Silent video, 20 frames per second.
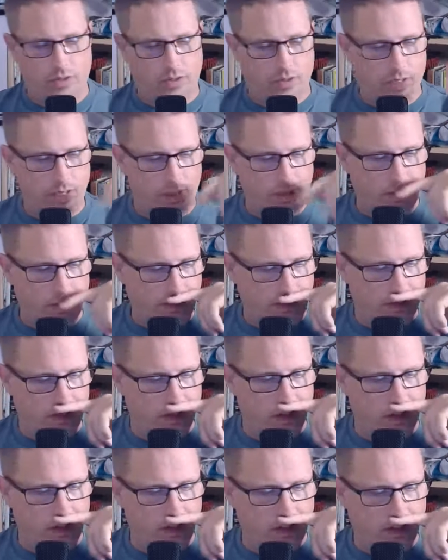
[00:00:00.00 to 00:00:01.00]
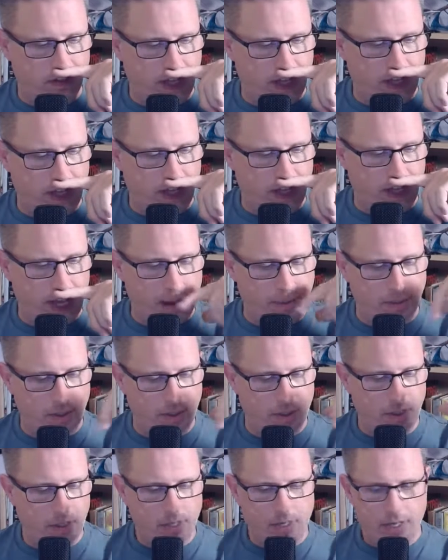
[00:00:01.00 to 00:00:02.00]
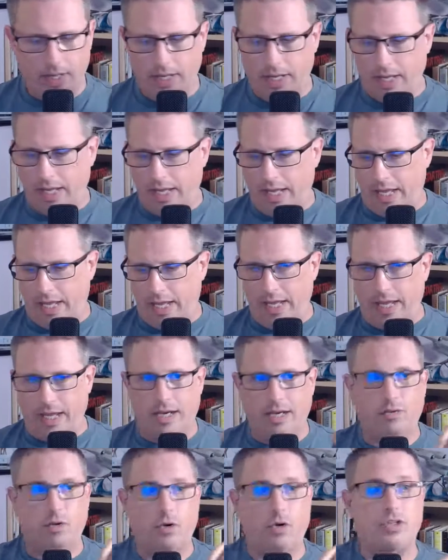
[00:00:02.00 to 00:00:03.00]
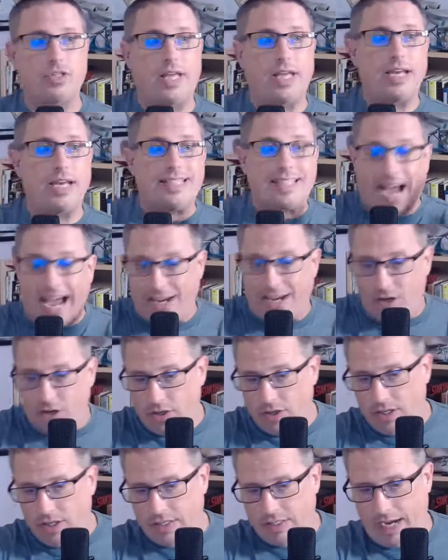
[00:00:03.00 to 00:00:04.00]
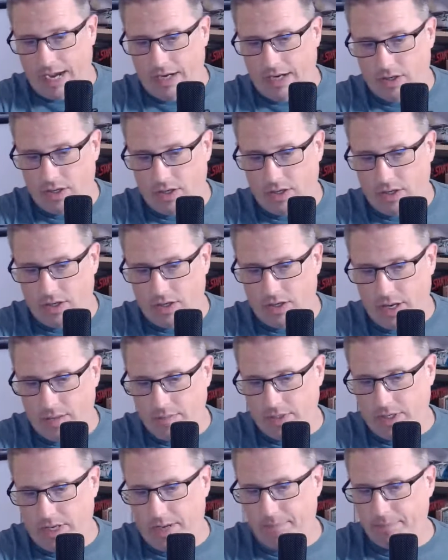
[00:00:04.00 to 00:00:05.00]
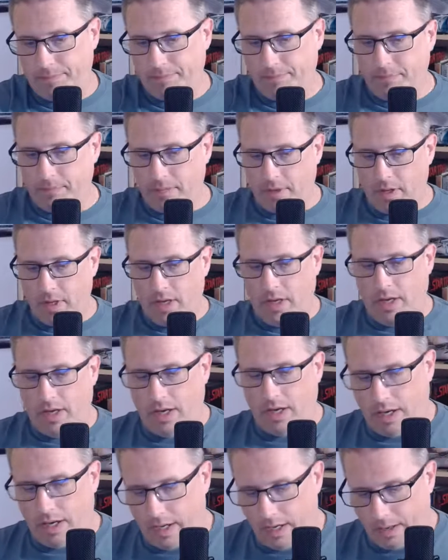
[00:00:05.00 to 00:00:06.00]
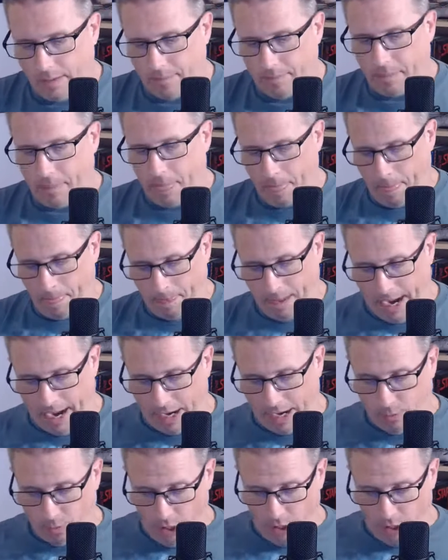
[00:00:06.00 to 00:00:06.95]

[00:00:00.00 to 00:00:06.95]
the captain, and of course they get a tiger. A tiger comes up. I